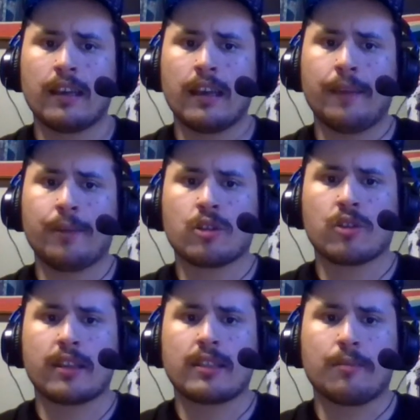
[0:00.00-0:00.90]
and we
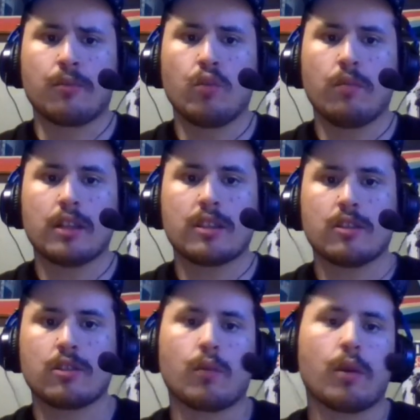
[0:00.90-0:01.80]
also get some new
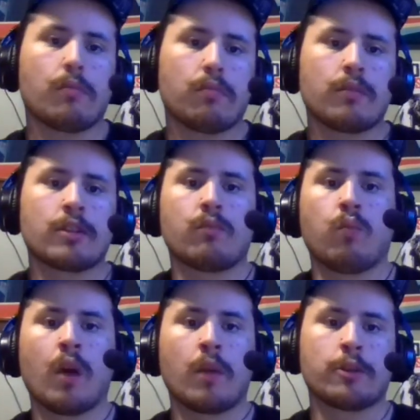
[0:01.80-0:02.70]
monsters. Well,
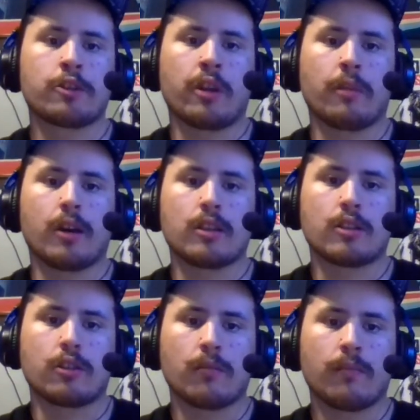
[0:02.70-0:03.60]
one returning
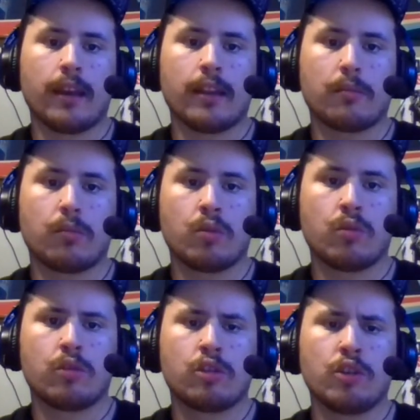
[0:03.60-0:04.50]
monster and
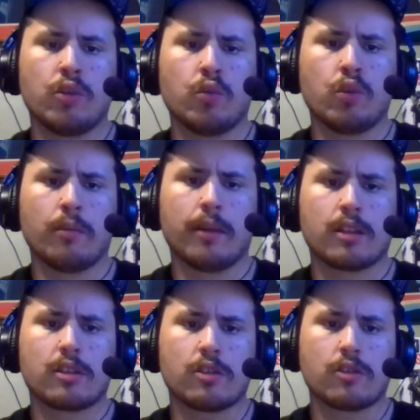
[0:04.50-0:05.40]
two new
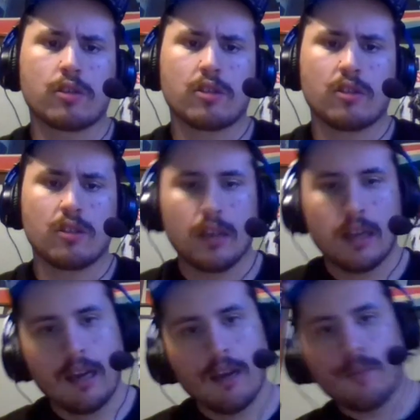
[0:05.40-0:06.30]
monsters.
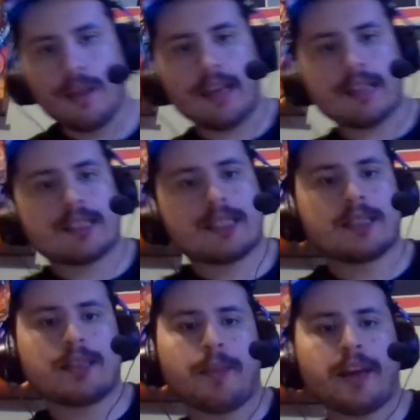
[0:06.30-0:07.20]
We get
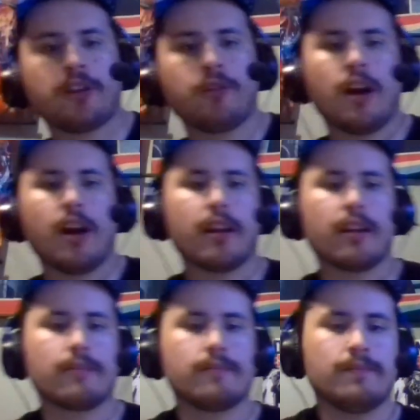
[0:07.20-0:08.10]
the
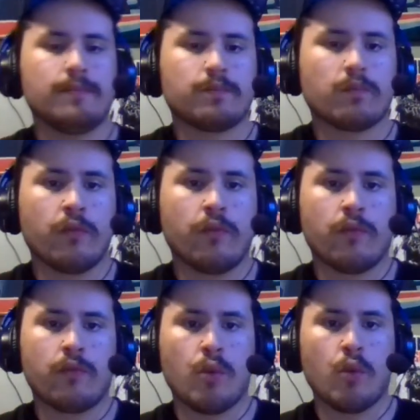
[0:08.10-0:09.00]
Meganulon,
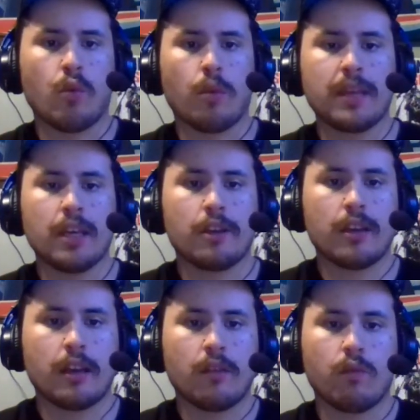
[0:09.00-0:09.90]
who appeared
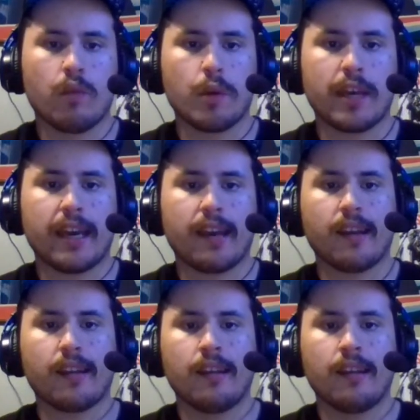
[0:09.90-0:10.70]
in Rodan.